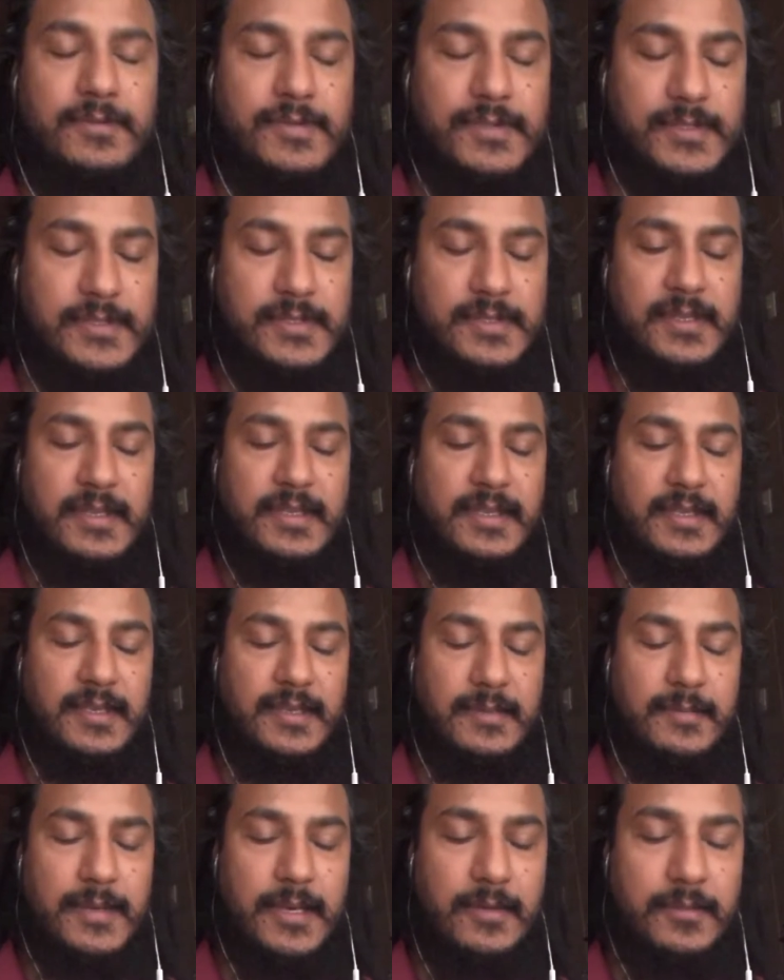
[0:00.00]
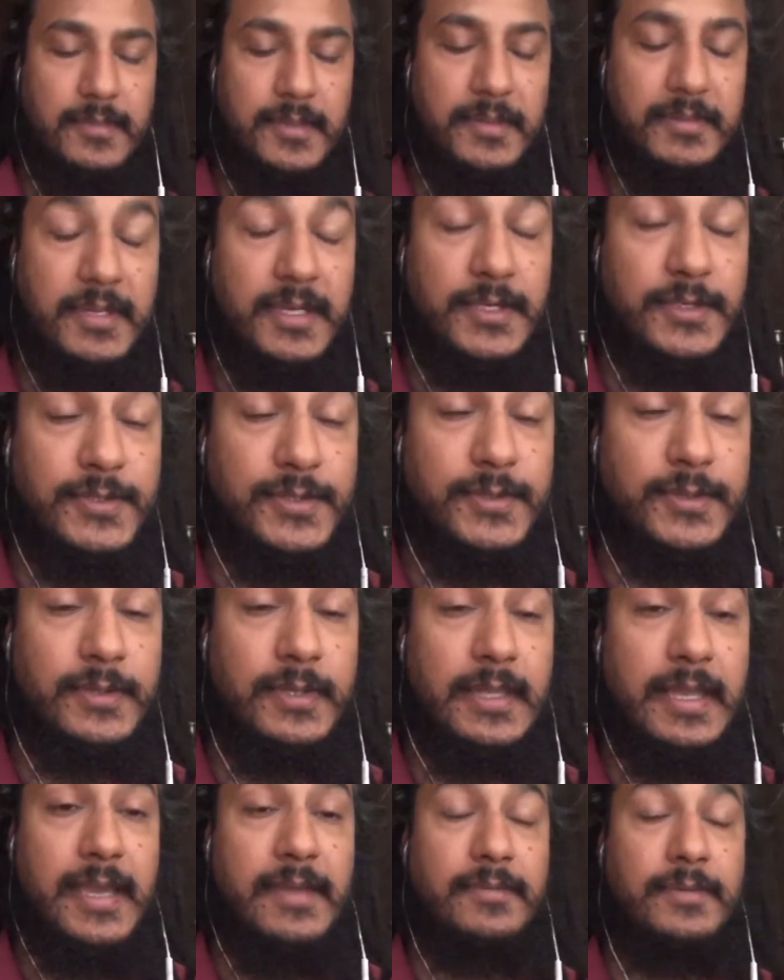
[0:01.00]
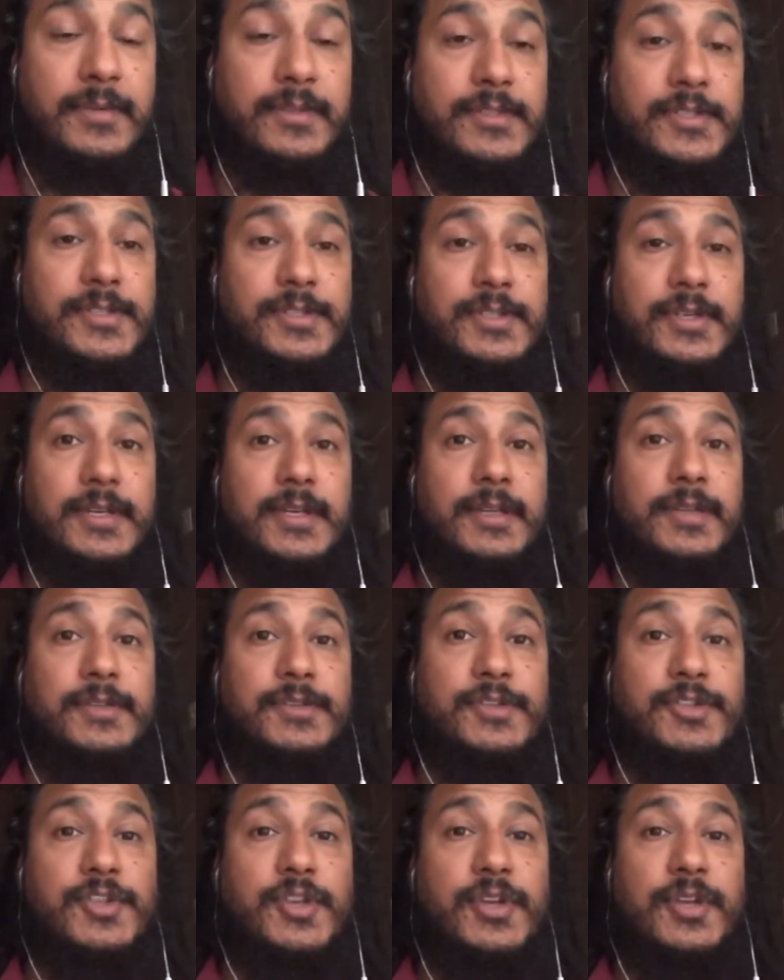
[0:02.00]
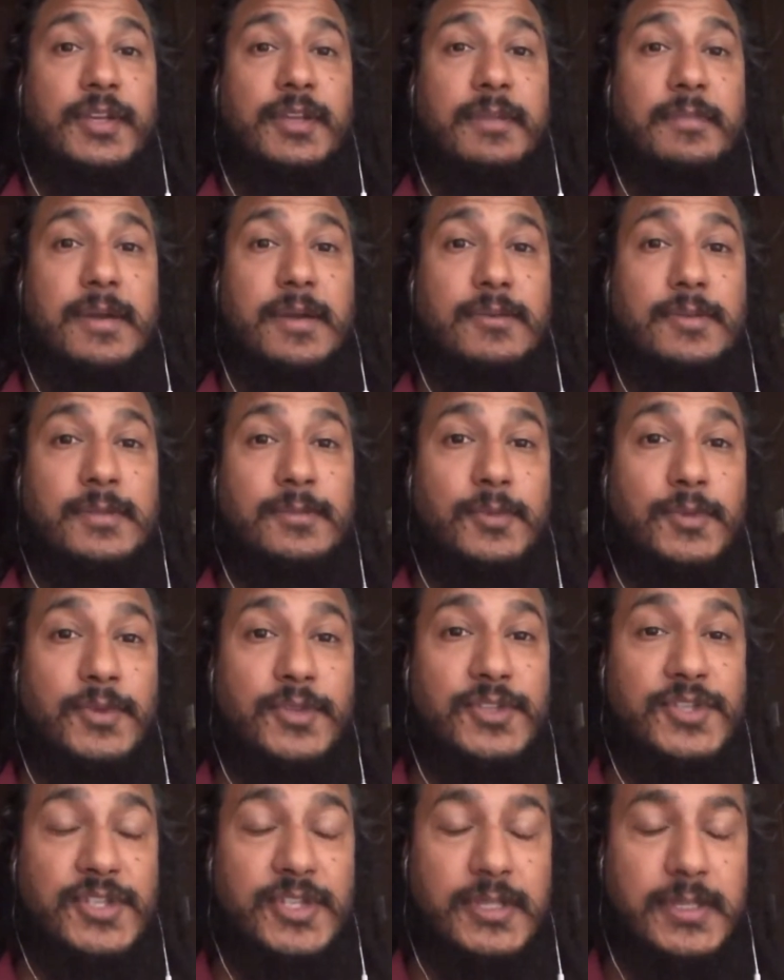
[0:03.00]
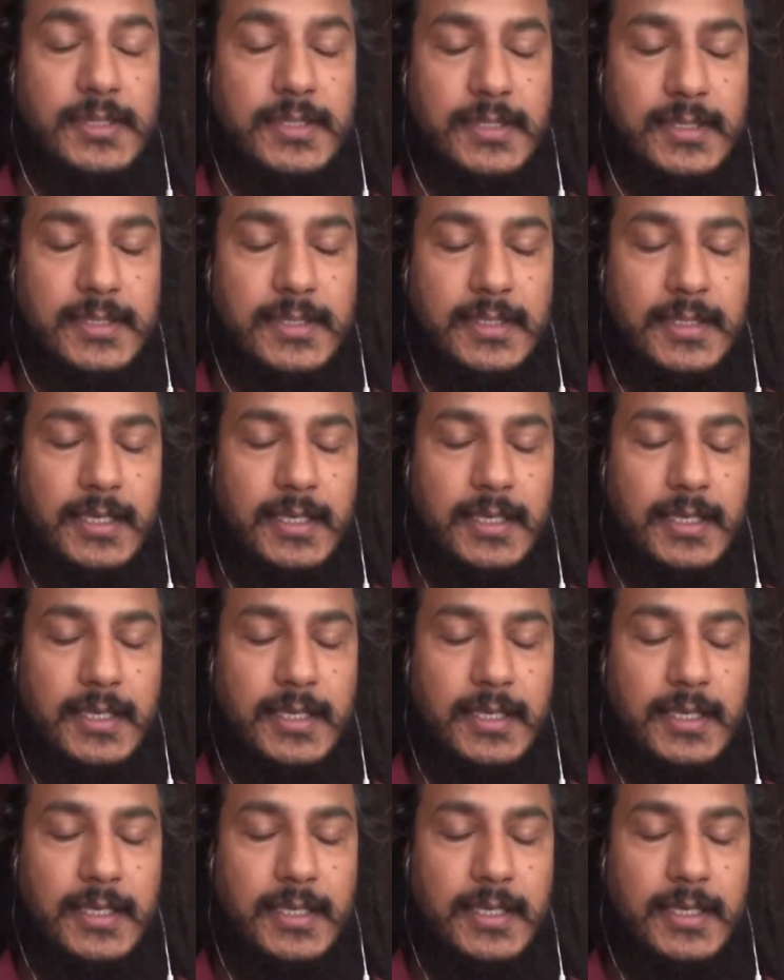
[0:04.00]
just thinking about maybe I should go live on sharing about the bodhicitta.